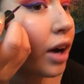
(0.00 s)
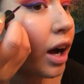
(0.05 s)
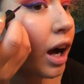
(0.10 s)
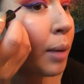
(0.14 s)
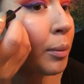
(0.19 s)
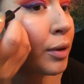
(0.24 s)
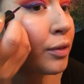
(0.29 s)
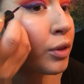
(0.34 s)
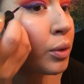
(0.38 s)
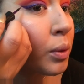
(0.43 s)

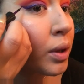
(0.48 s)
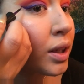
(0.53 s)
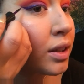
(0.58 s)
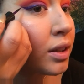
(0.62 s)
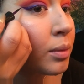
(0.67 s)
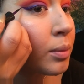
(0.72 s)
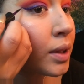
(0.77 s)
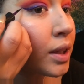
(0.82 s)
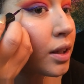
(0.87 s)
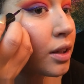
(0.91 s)
If you wanted
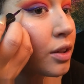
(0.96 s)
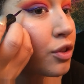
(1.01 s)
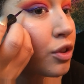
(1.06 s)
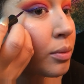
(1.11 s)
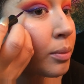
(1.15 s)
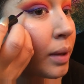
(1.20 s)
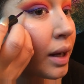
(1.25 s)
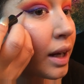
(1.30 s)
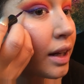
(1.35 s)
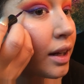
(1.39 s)
to make it
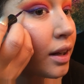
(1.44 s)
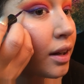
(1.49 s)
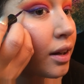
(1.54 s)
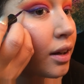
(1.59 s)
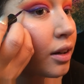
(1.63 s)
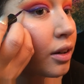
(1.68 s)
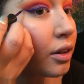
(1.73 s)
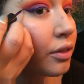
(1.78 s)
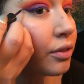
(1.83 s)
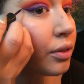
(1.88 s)
dramatic,
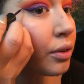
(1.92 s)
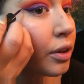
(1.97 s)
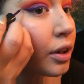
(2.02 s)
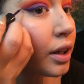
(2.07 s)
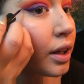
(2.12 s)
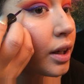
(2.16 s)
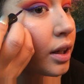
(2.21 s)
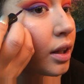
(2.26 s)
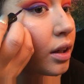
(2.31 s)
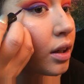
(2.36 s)
go for
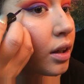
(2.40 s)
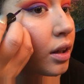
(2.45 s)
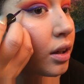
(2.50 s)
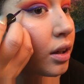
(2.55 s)
it.